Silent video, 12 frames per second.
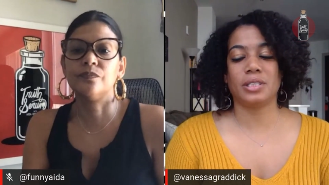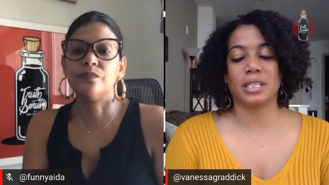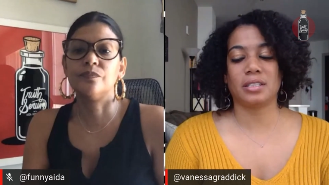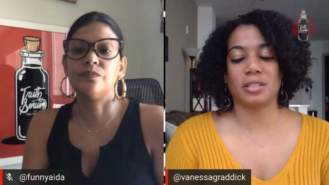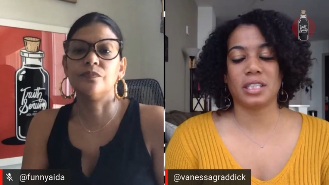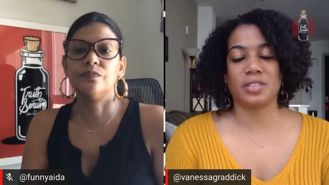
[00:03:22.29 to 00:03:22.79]

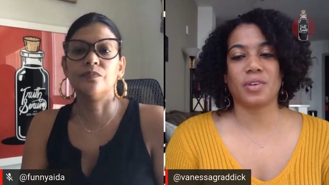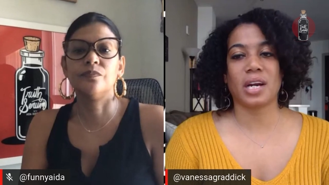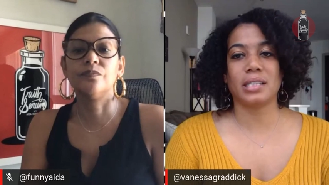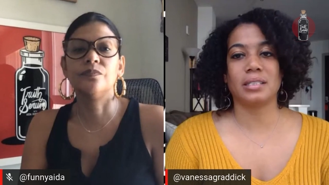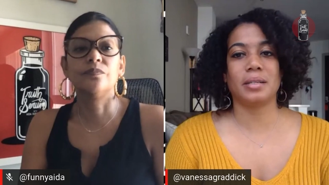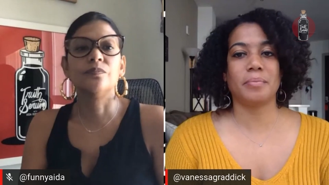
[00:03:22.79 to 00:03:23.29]
Speaker 1: touched on as far
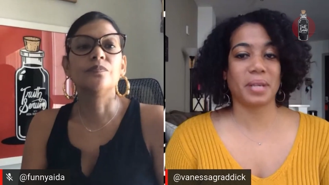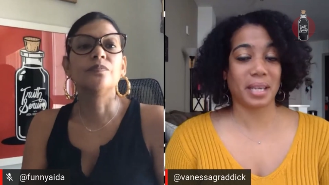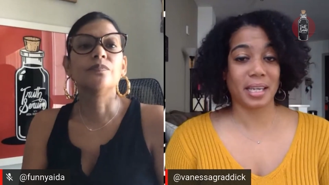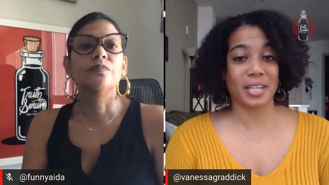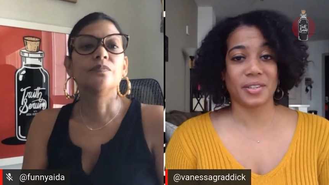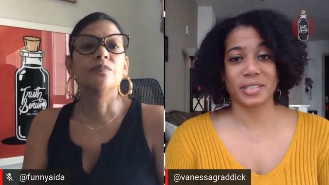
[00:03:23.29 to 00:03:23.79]
as them
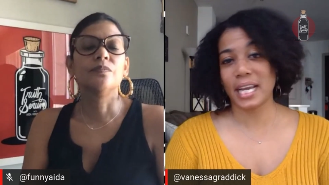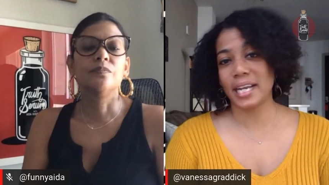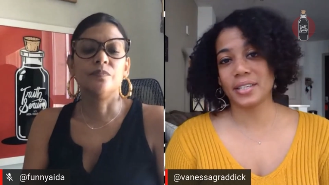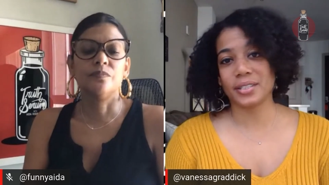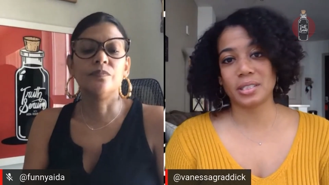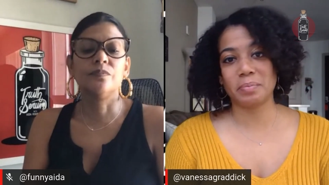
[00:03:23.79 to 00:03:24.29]
being
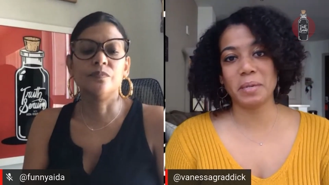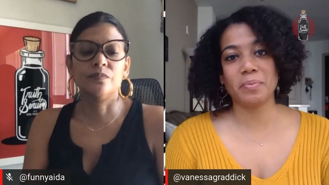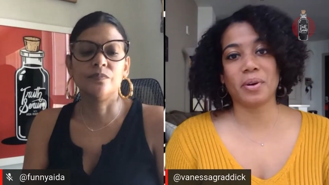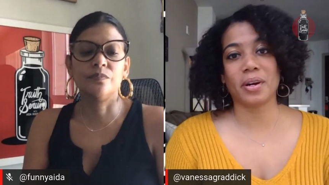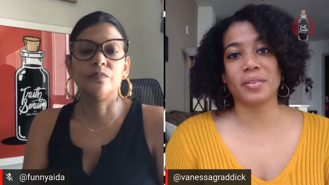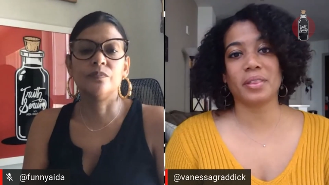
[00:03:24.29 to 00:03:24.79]
entertainers, people
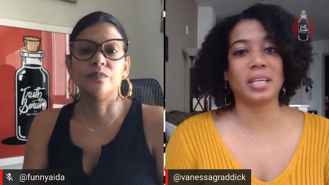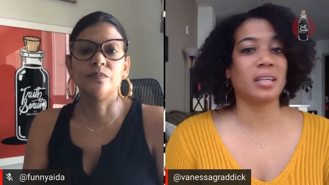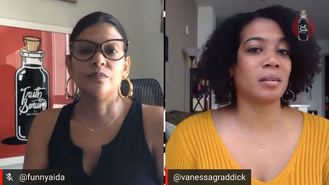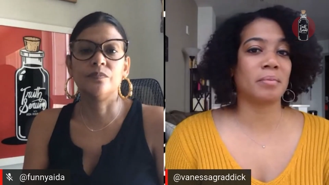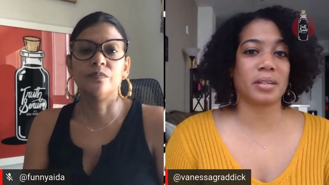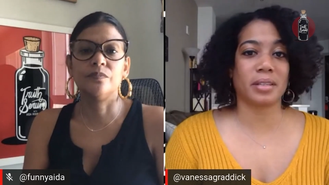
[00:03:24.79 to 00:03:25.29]
aren't
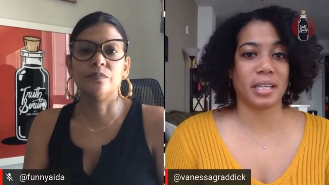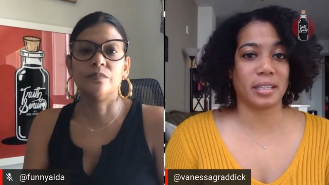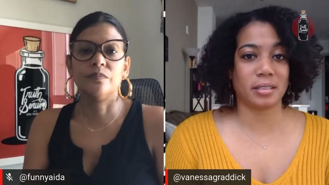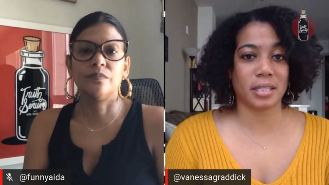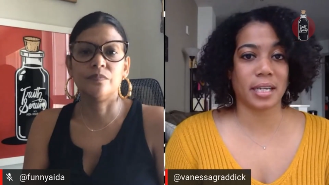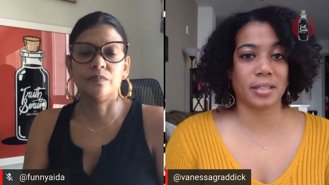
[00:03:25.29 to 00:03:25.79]
thinking about the
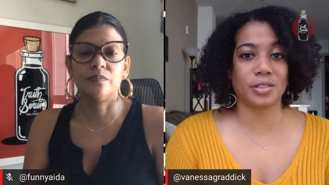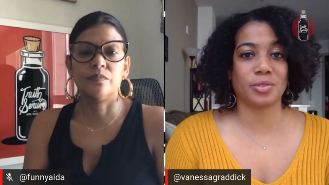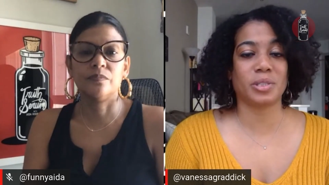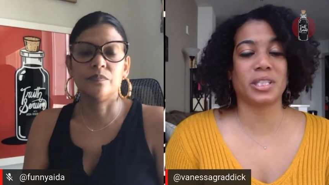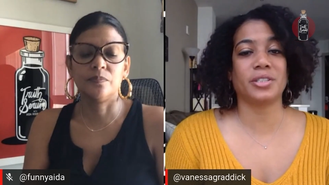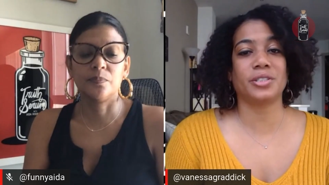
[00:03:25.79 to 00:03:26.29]
entertainers.
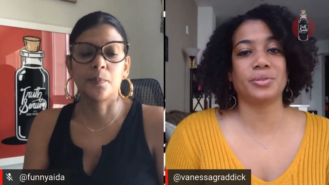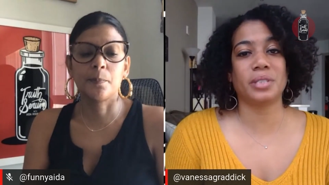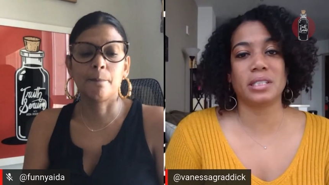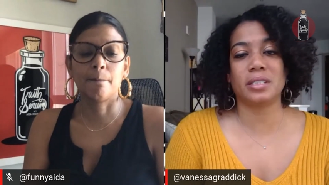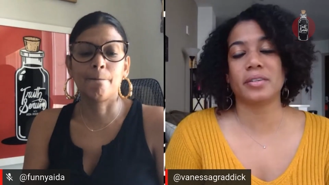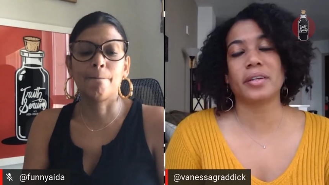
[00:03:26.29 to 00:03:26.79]
What they're doing
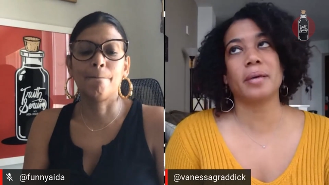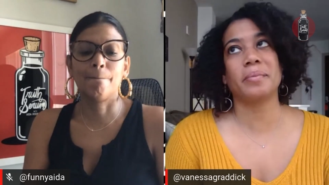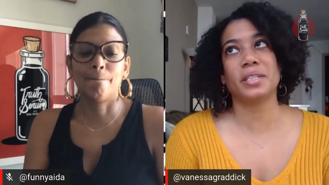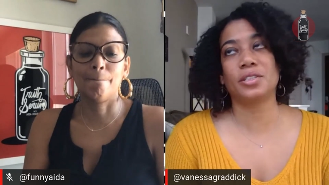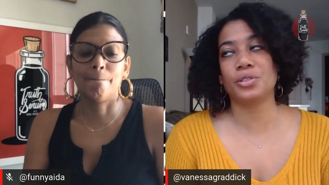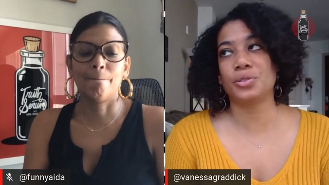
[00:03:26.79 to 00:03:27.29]
is they're
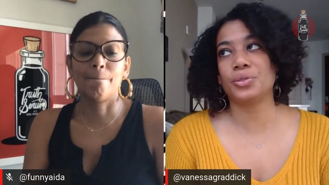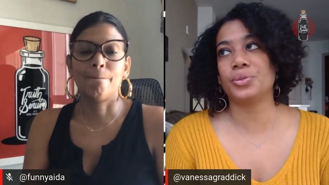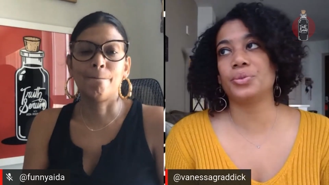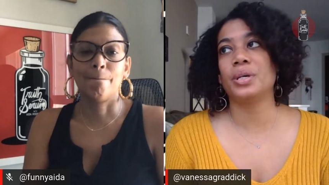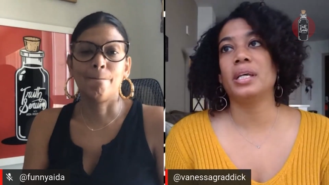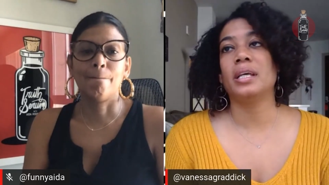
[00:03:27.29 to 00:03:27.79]
coming
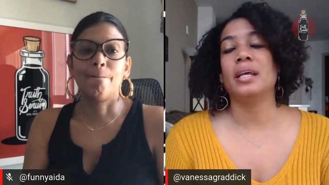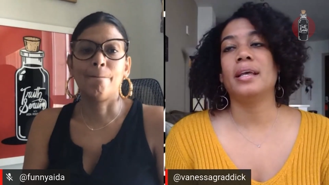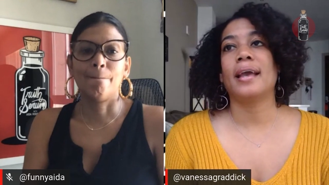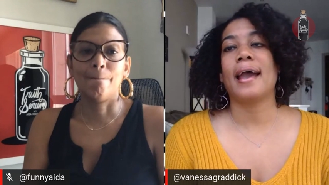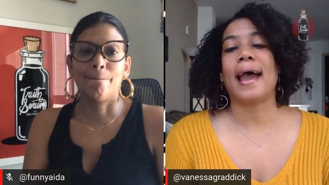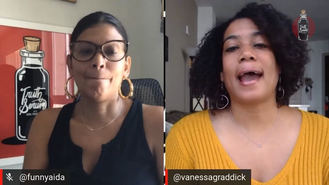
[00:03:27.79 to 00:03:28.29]
to
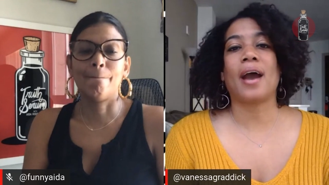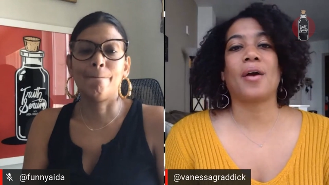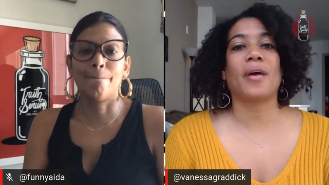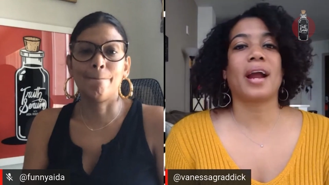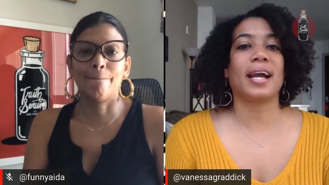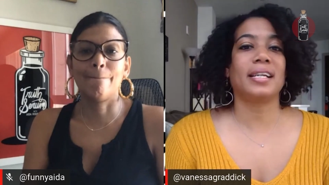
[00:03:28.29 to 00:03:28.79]

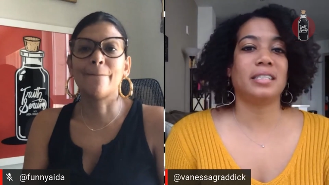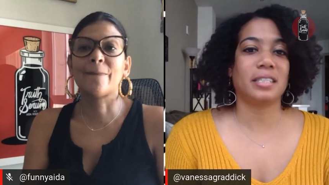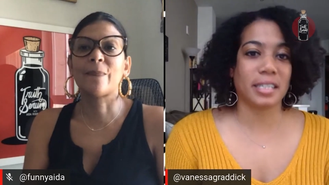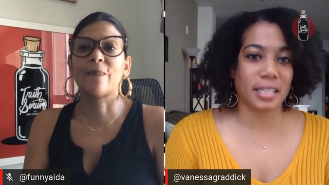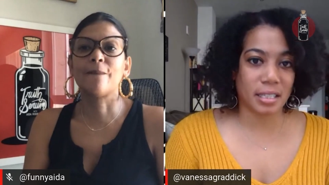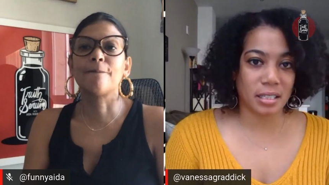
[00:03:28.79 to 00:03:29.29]
our
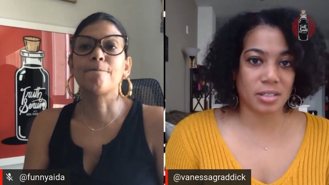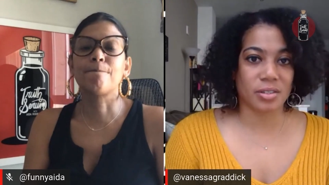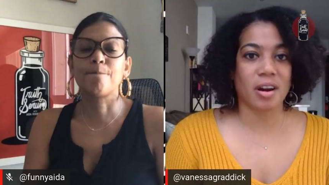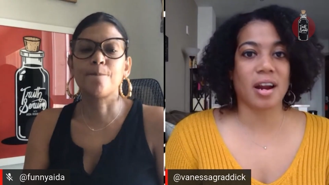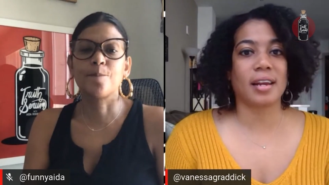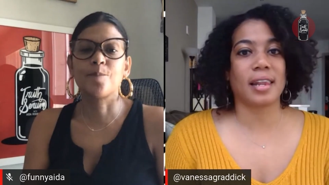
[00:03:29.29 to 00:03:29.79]
IGs or
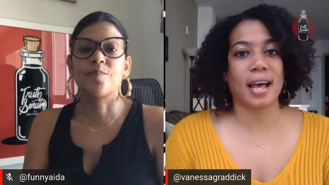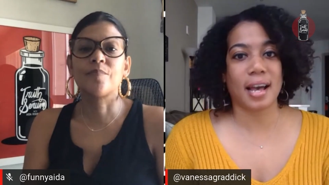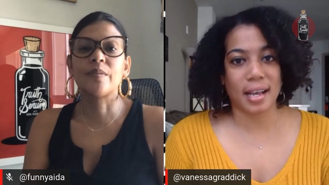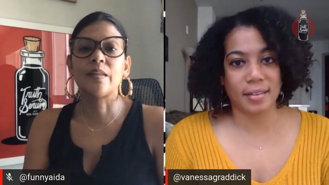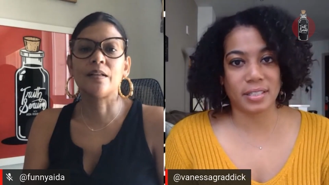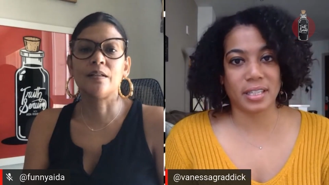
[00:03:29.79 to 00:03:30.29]
our
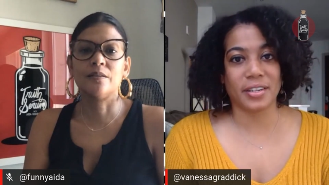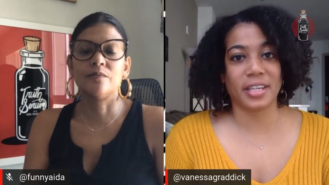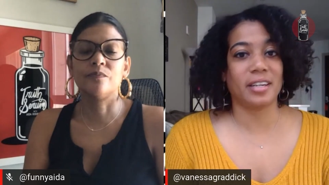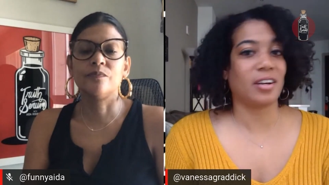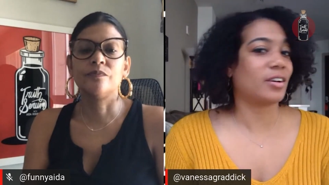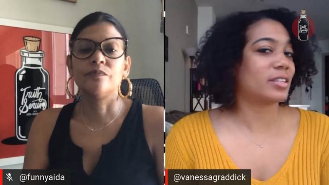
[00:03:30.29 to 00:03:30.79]
lives and they're
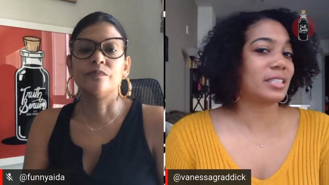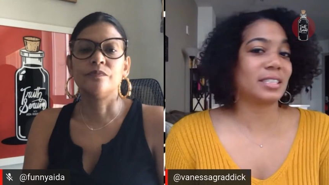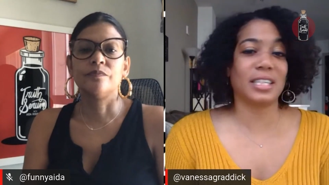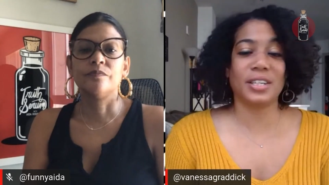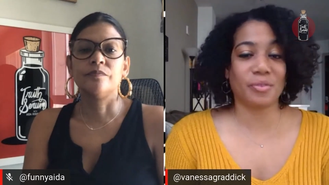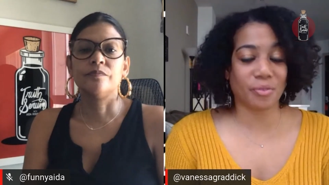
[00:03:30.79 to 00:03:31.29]
getting all this
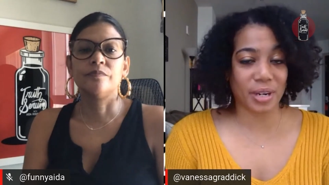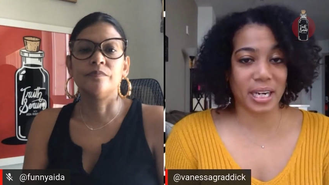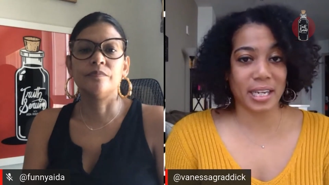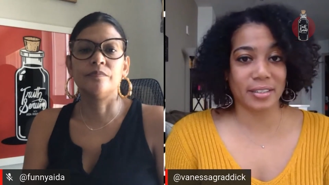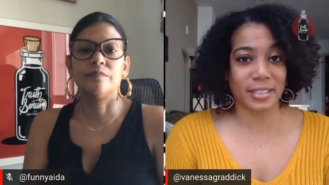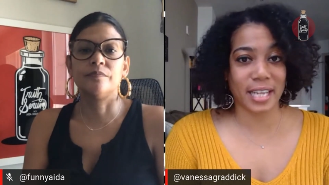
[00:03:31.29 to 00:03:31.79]
good free
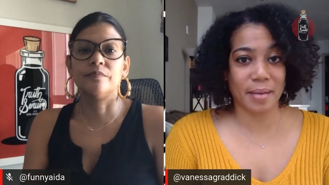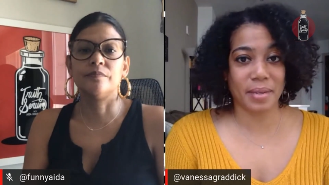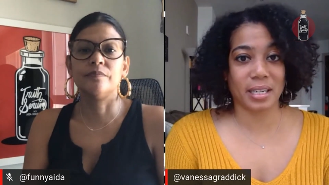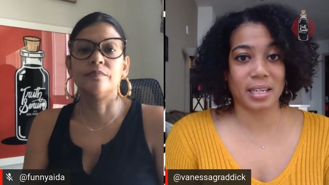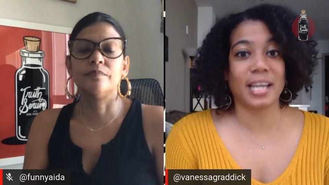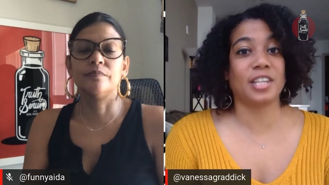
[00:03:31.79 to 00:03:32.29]

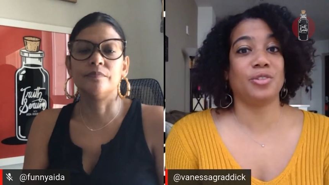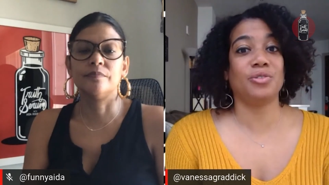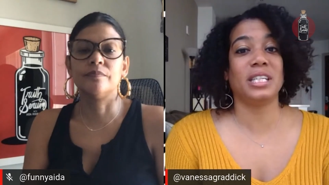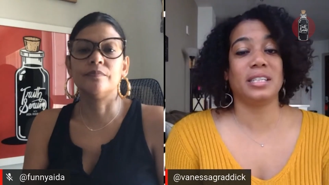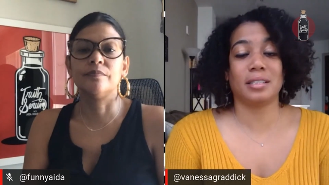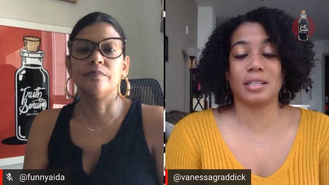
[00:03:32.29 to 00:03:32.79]
entertainment and like you
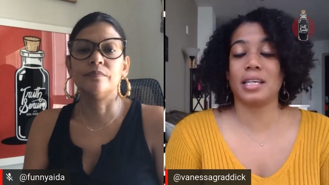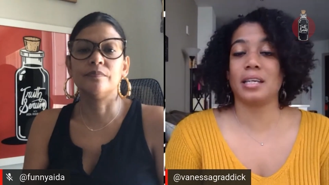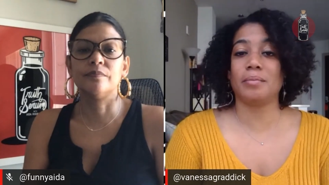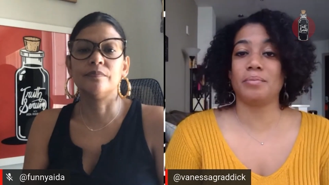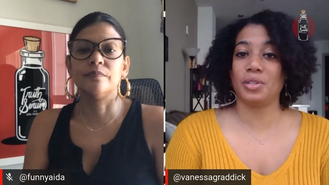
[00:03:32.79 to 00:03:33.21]
need to keep